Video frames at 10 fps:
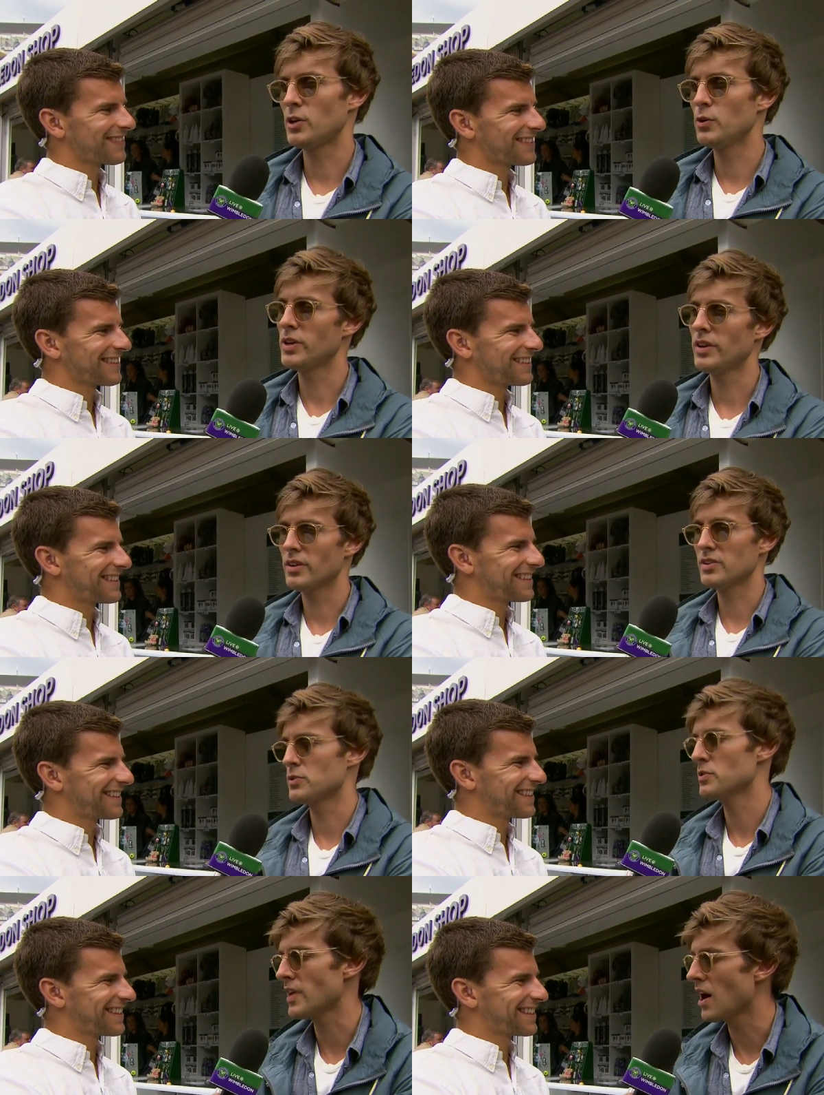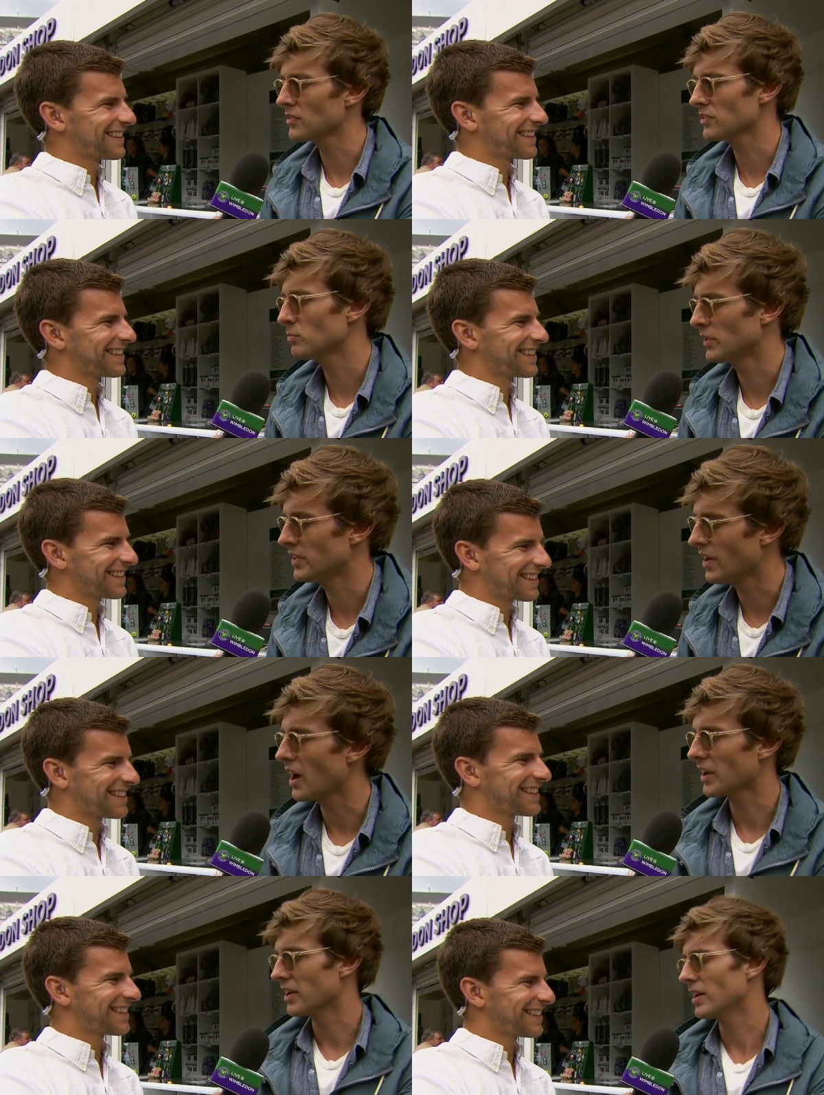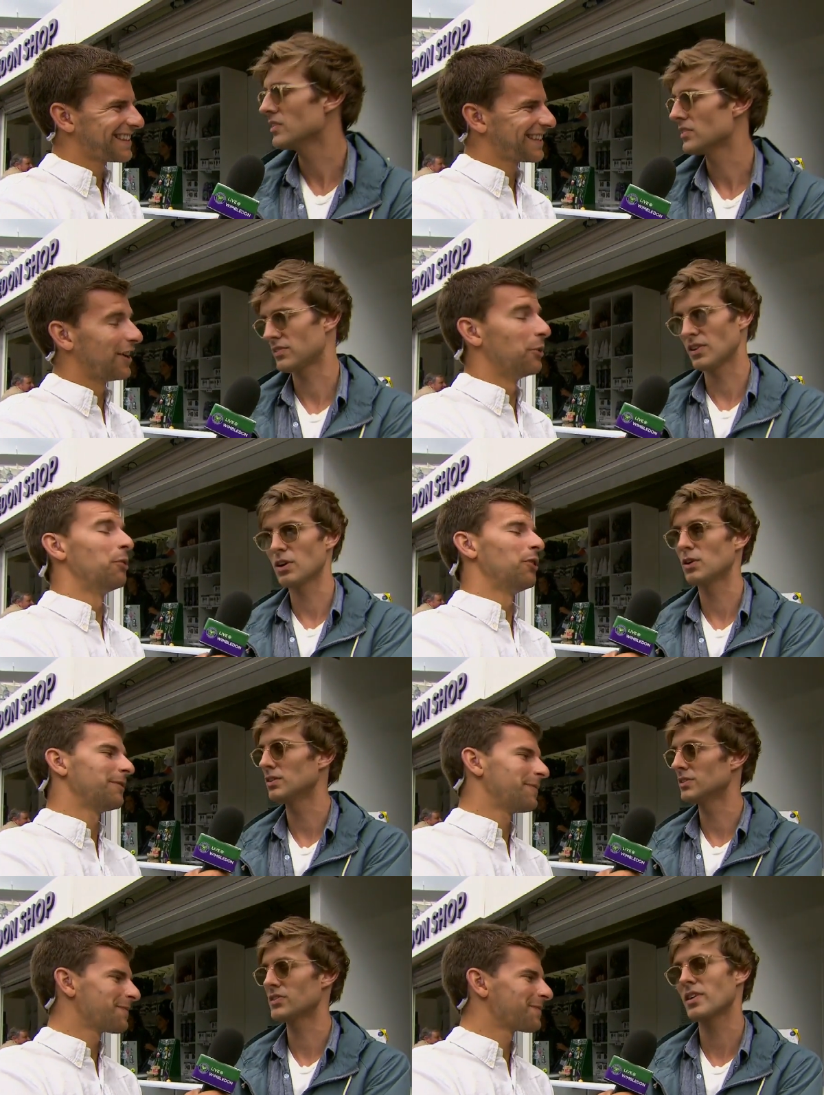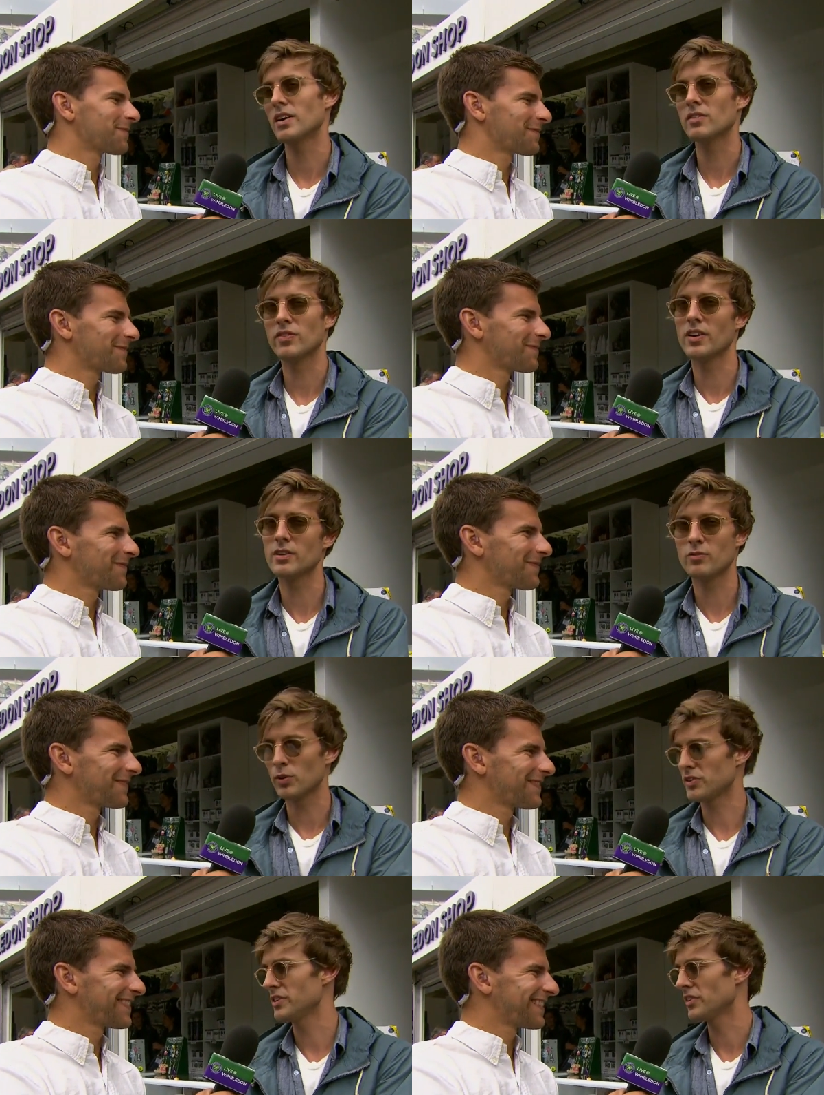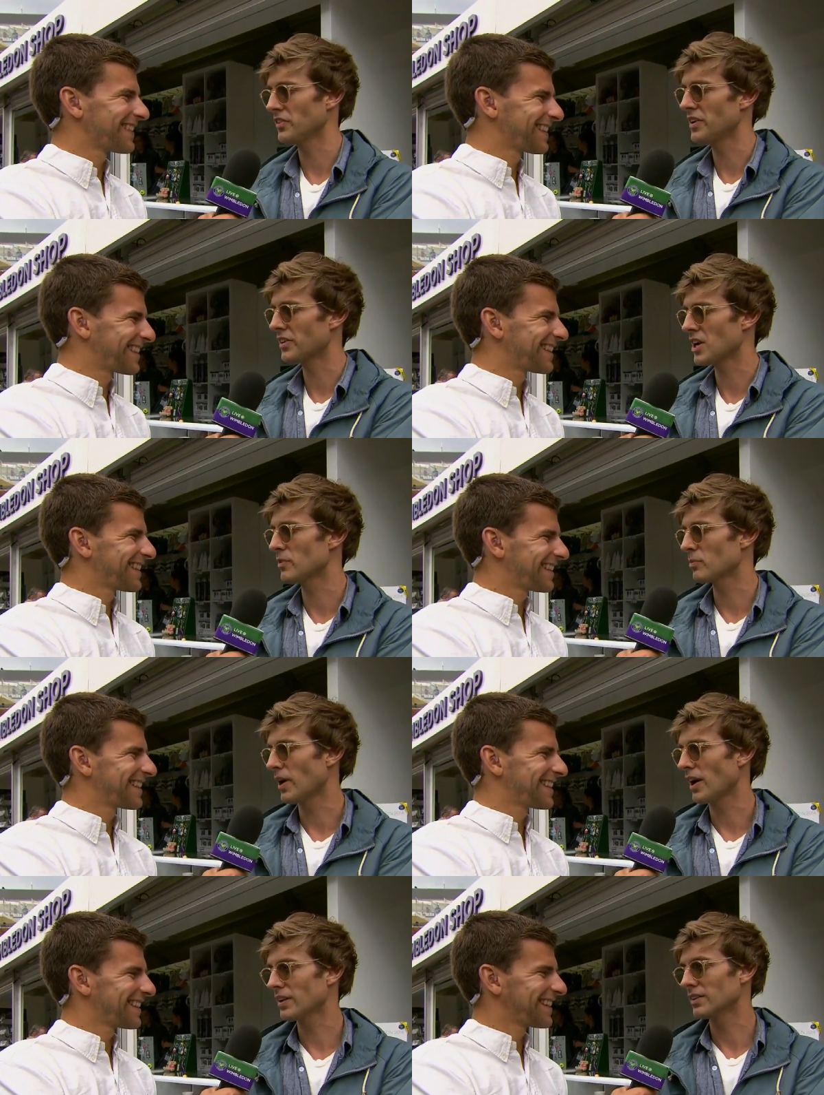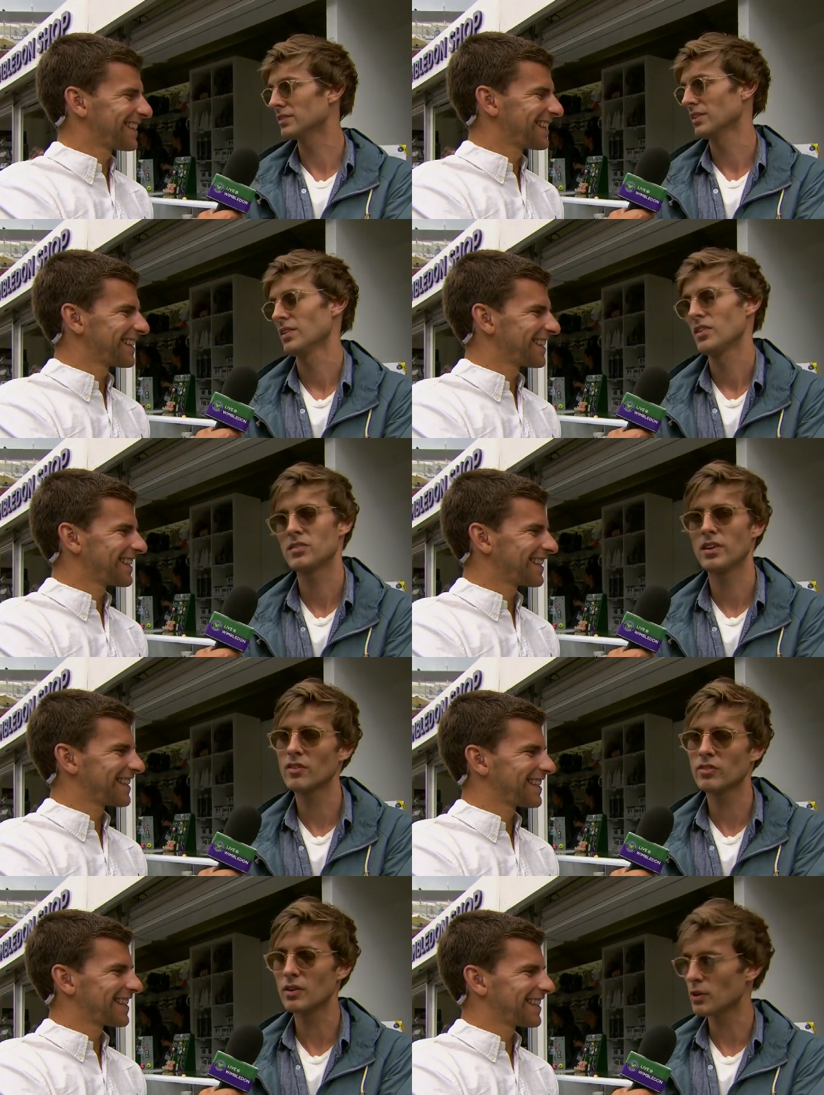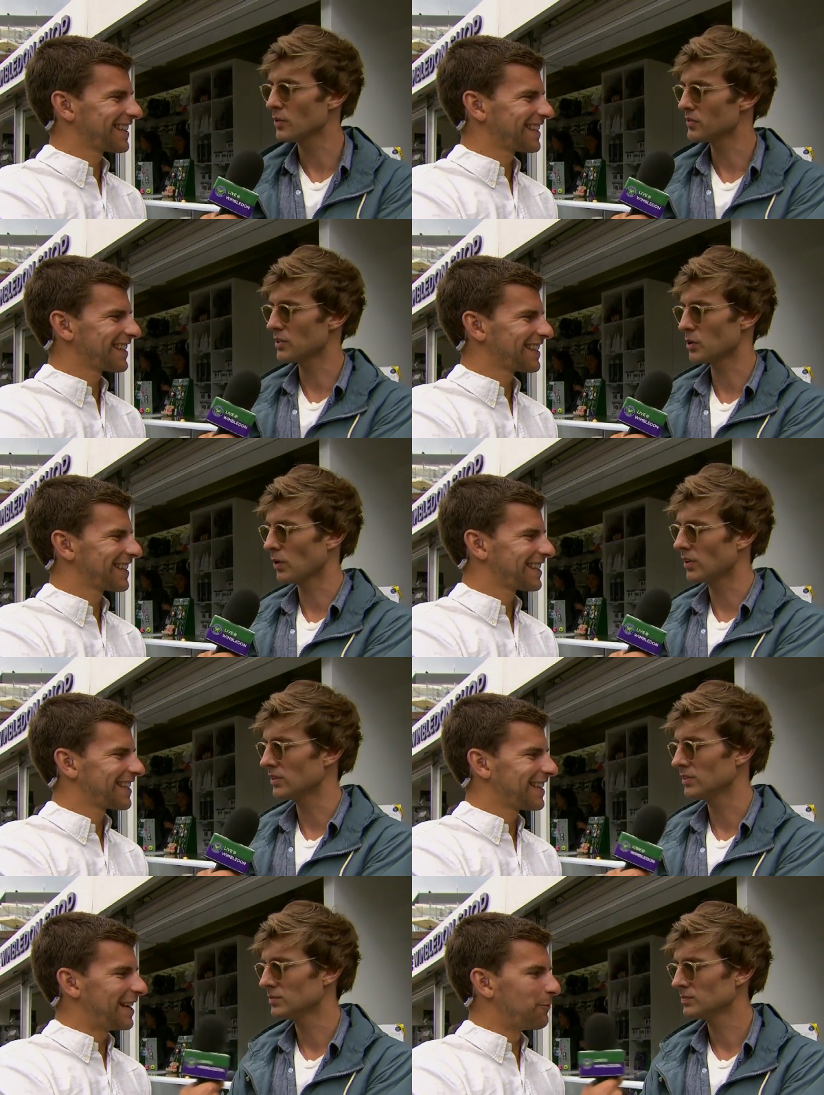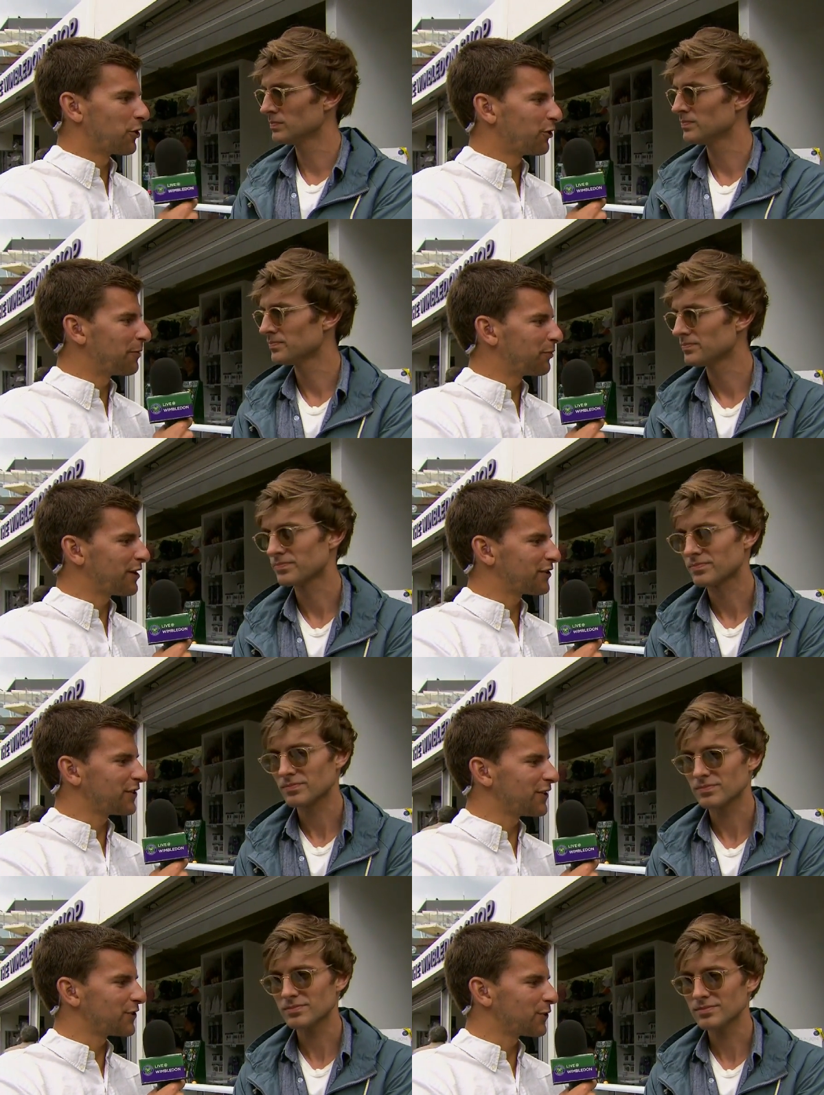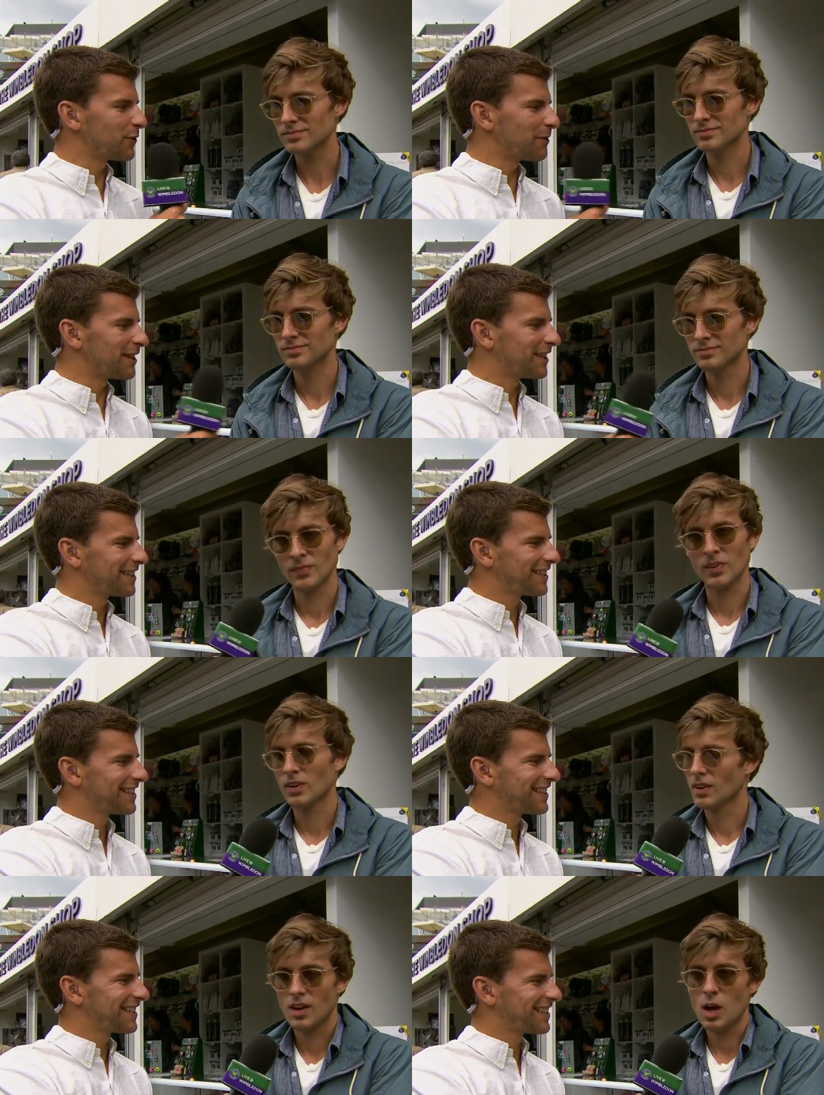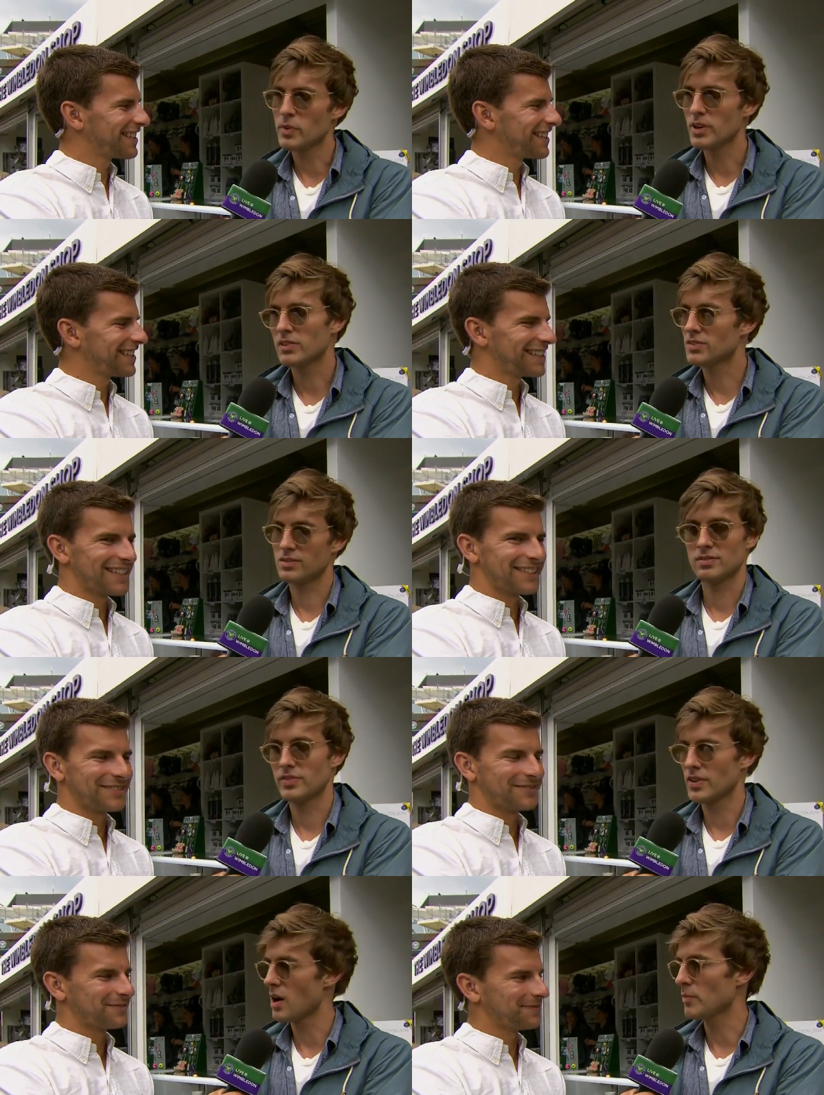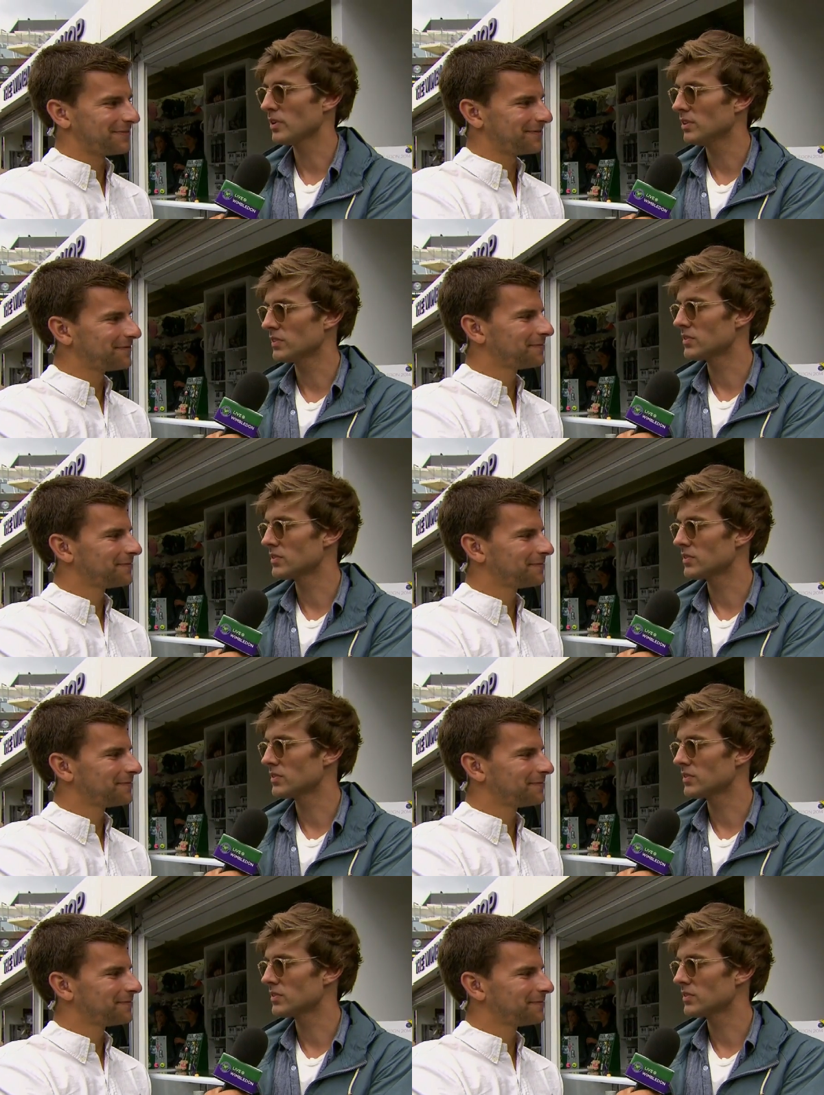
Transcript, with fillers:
Speaker 1: queued here in 2000, but did not get in, so it's kind of funny 14 years later coming back and sitting front row in centre court. And what are your impressions of the tournament? I mean, it's phenomenal.